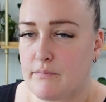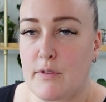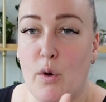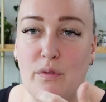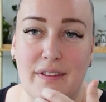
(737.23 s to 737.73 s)

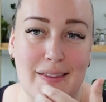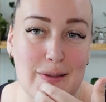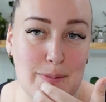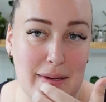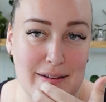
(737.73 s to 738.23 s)
hopefully
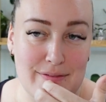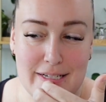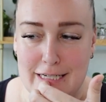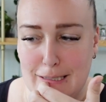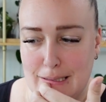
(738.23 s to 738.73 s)
those
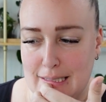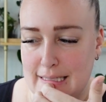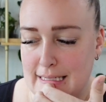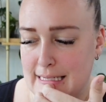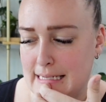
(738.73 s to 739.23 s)

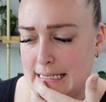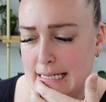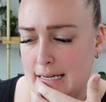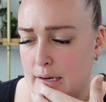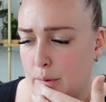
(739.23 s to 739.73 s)
beneficials
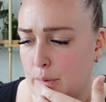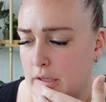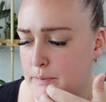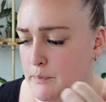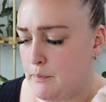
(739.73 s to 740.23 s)

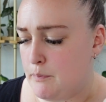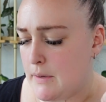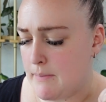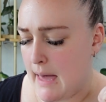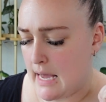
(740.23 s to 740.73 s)
will
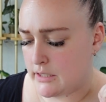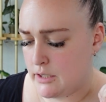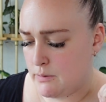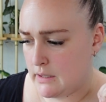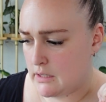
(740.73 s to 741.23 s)
be back
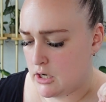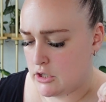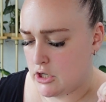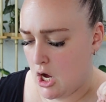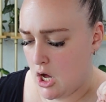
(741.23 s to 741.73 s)
doing their
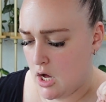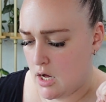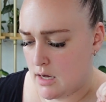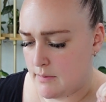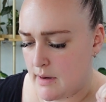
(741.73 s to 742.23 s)

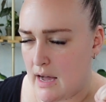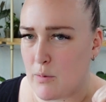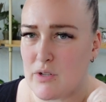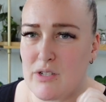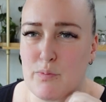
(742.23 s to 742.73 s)
job. I
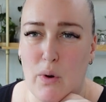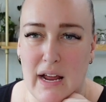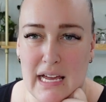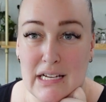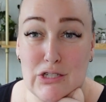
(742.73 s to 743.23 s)
was
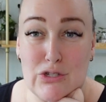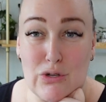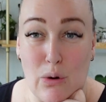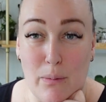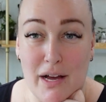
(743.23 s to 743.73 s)
spraying
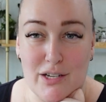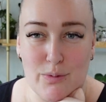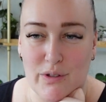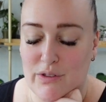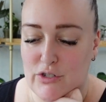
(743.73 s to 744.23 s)
so much
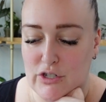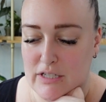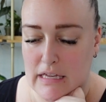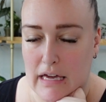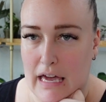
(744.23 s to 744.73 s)
with
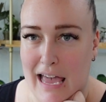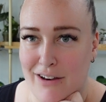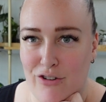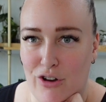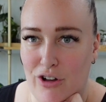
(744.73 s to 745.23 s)
just like
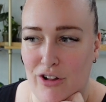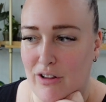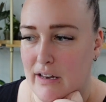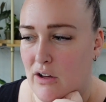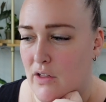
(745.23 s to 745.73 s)
End-All
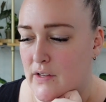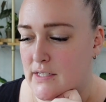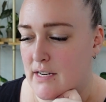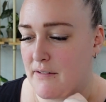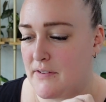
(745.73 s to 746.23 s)
and all this
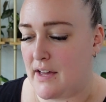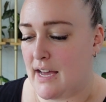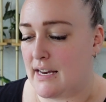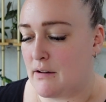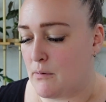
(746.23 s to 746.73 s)
stuff that
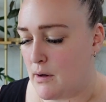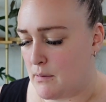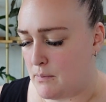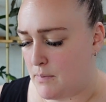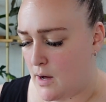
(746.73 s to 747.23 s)
I didn't
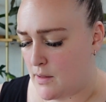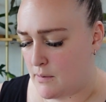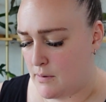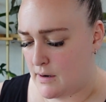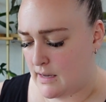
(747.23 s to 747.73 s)
want to bother
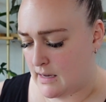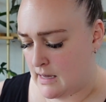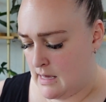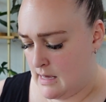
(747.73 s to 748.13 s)
putting